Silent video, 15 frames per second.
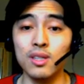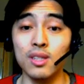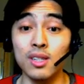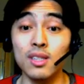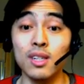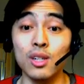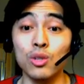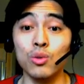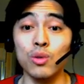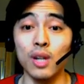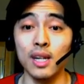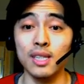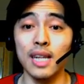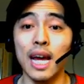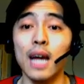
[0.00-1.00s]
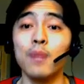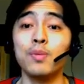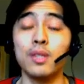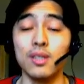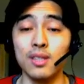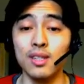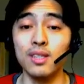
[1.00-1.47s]
decentralized
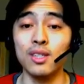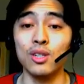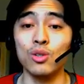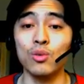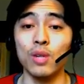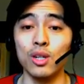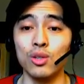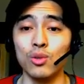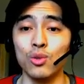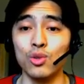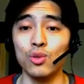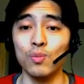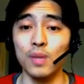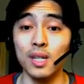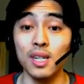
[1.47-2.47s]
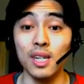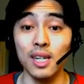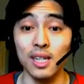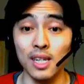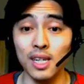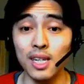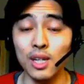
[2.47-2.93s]
apps and decentralized social media
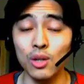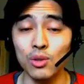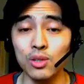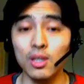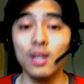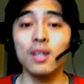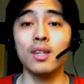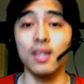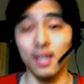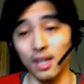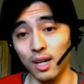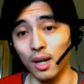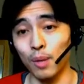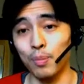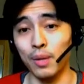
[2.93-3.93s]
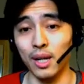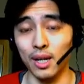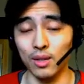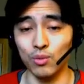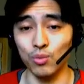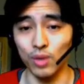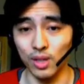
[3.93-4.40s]
and EOS get up
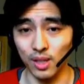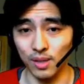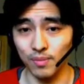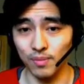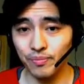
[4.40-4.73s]
and running.